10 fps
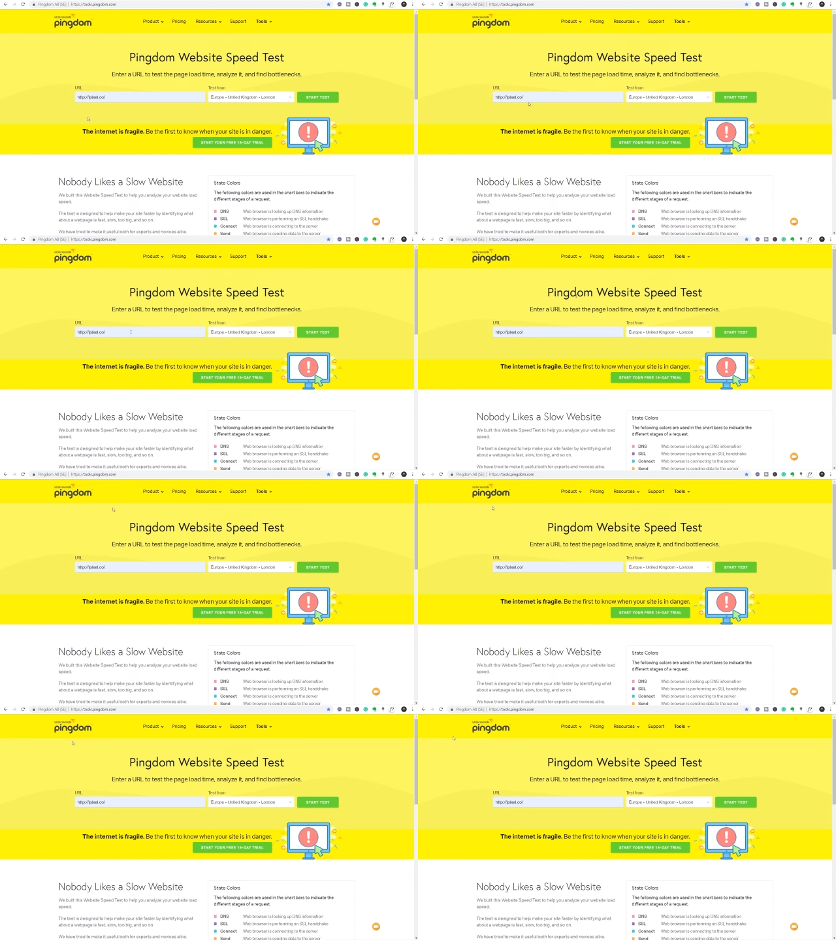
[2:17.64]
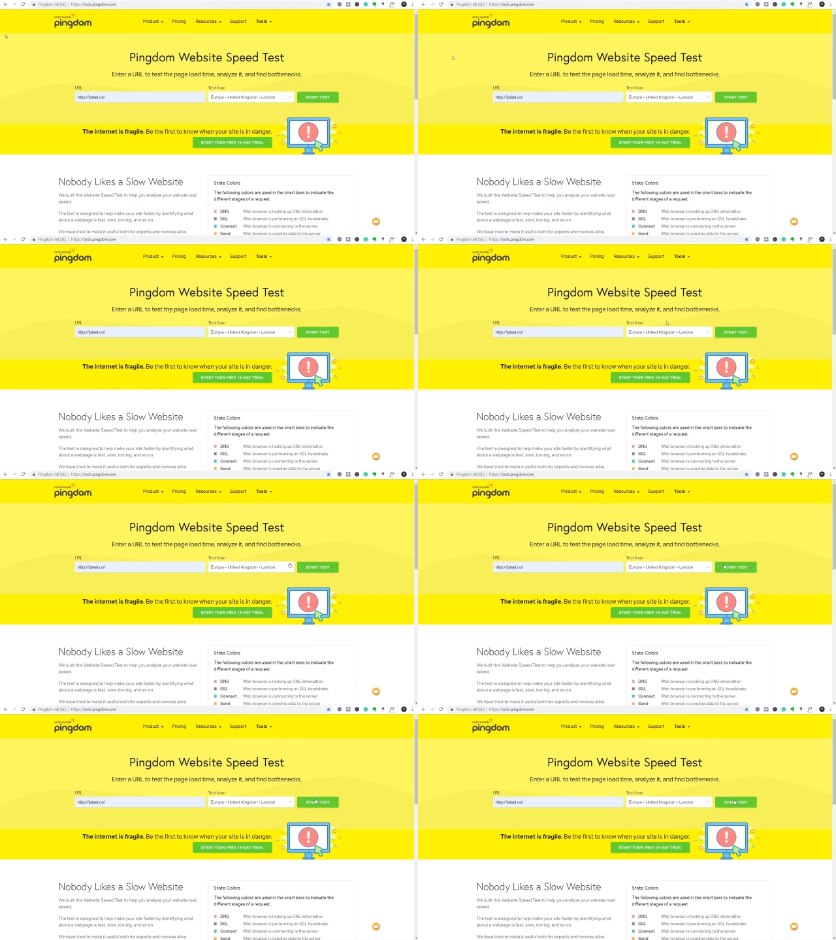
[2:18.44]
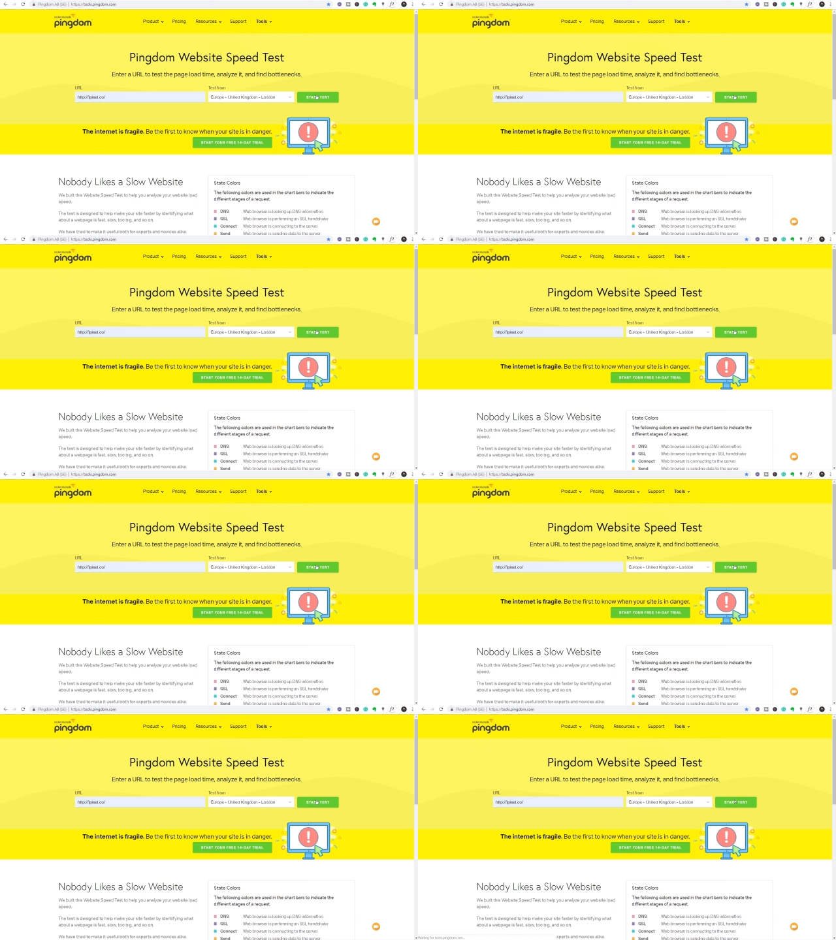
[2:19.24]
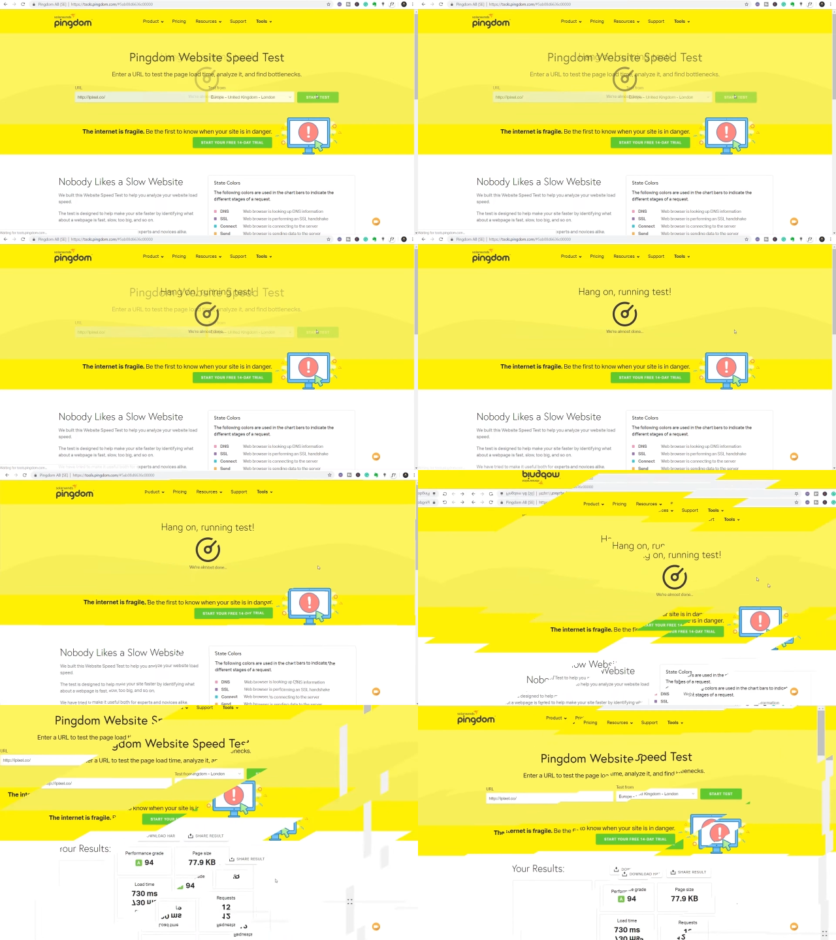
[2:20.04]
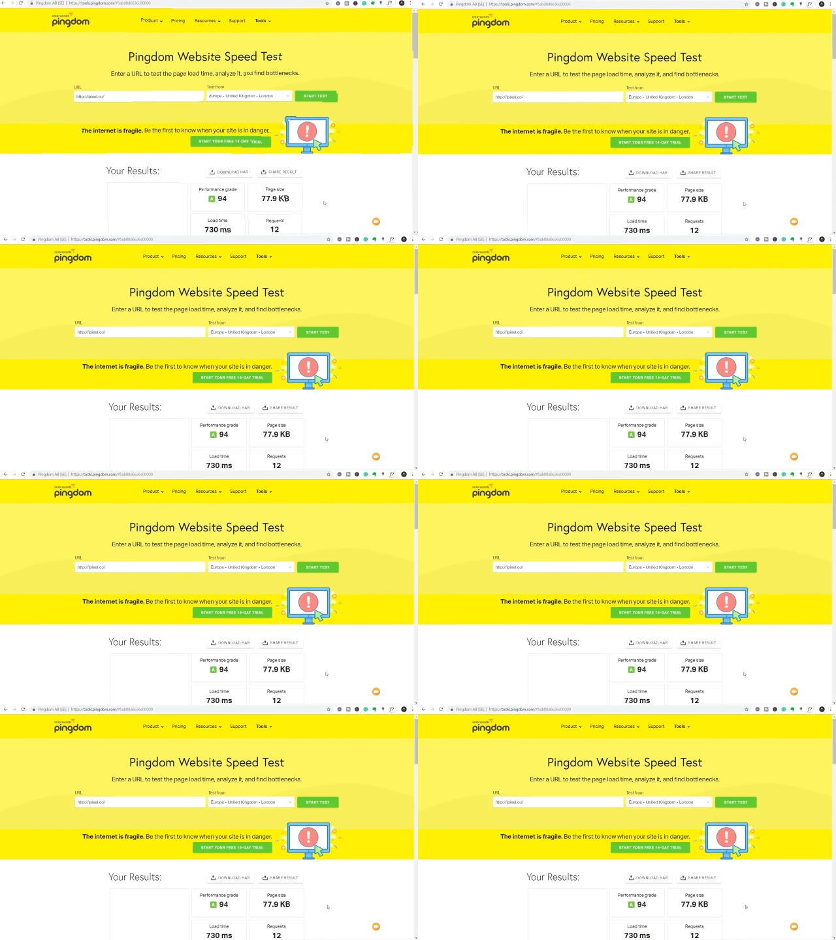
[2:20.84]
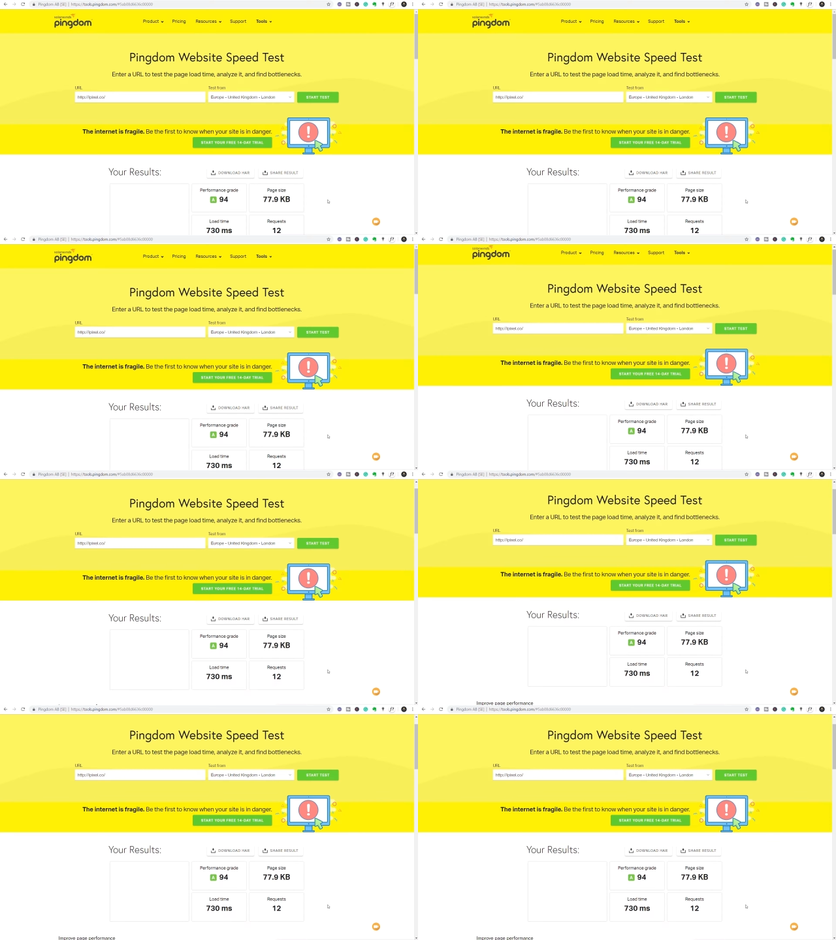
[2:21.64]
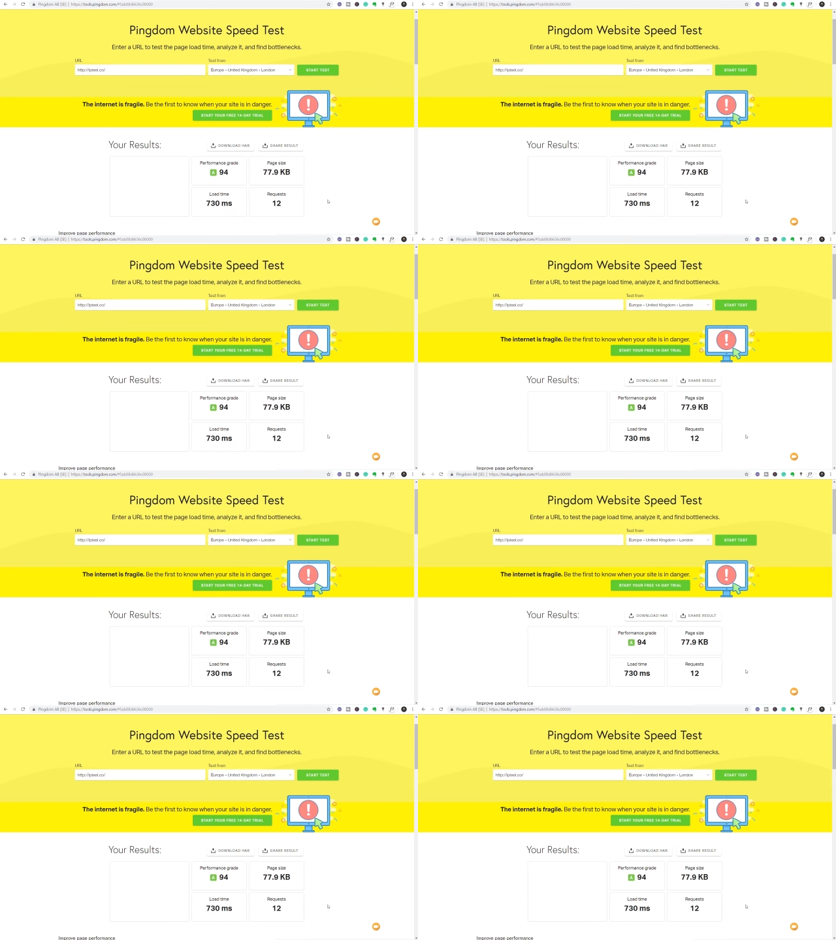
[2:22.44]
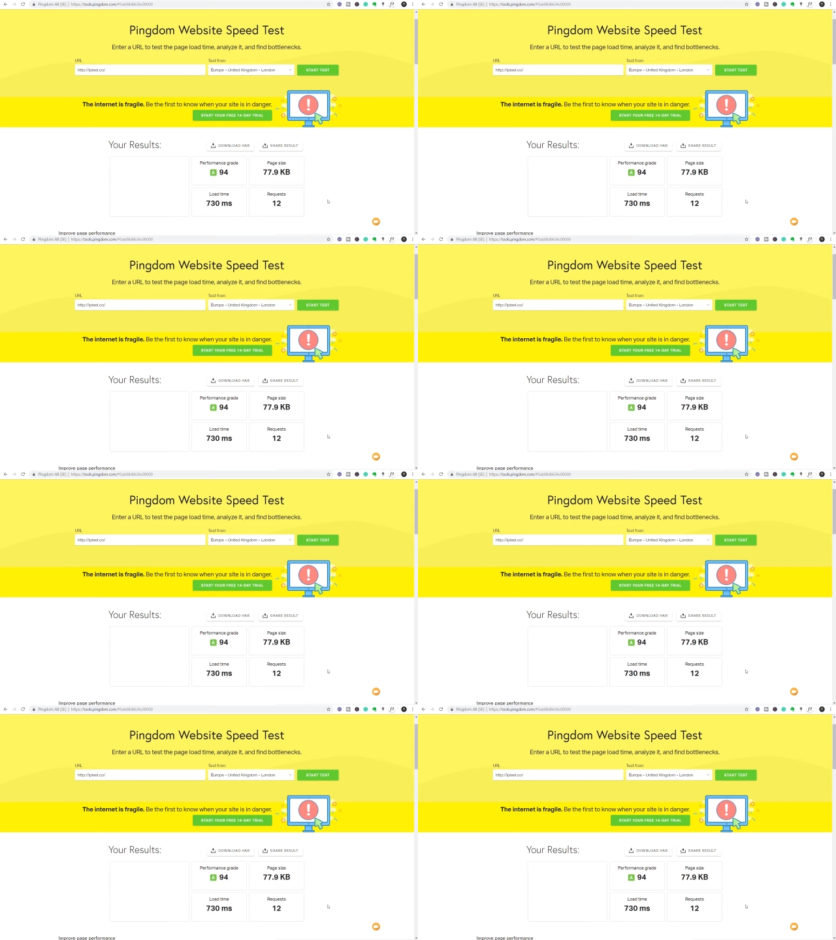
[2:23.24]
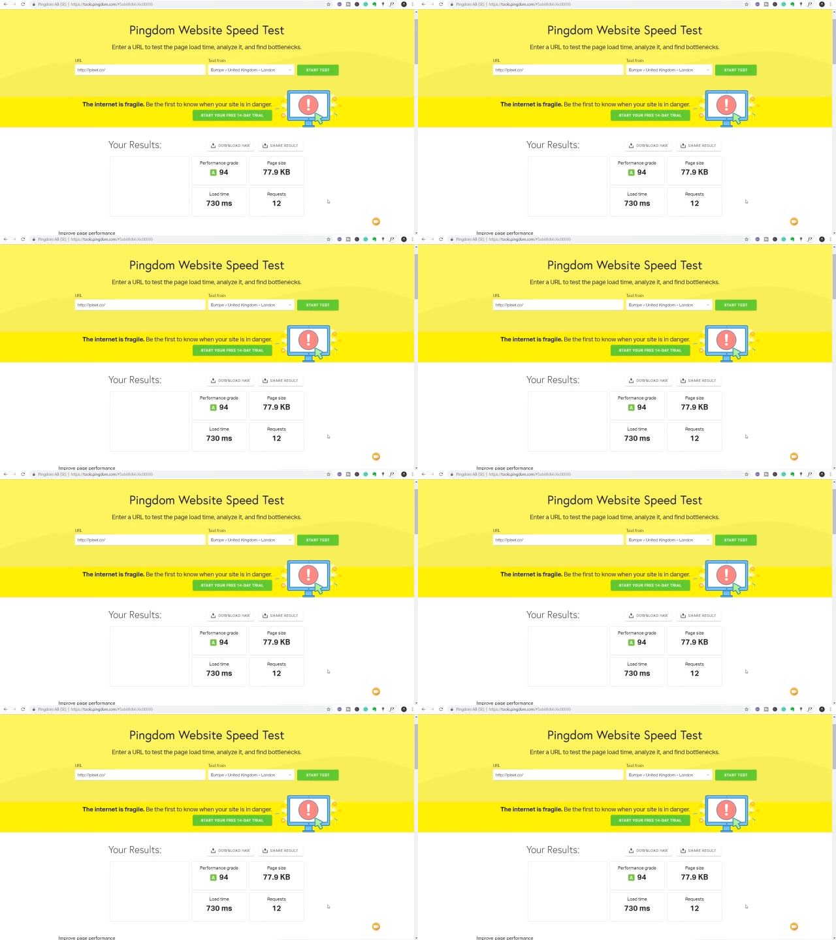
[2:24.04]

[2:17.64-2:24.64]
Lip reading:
Nobody's mouth can be seen.